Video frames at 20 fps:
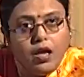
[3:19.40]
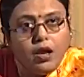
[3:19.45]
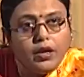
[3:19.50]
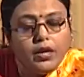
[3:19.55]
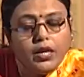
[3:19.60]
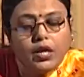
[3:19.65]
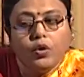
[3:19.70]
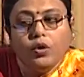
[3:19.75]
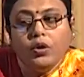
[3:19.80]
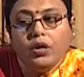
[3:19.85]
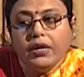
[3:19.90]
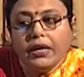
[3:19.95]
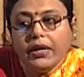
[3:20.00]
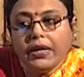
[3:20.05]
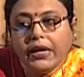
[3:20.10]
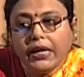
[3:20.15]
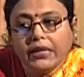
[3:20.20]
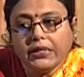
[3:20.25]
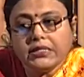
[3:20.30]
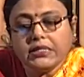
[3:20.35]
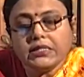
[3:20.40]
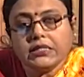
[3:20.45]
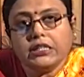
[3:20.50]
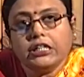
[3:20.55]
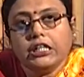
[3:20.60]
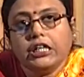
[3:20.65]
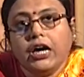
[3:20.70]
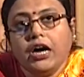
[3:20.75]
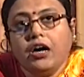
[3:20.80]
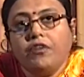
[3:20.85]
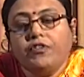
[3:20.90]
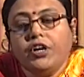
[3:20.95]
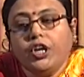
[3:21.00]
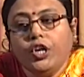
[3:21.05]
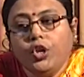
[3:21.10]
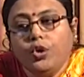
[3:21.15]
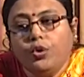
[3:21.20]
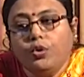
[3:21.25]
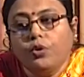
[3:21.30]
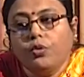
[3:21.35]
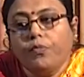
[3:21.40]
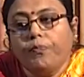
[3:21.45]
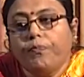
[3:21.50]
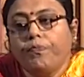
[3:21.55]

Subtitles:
Now let's have a look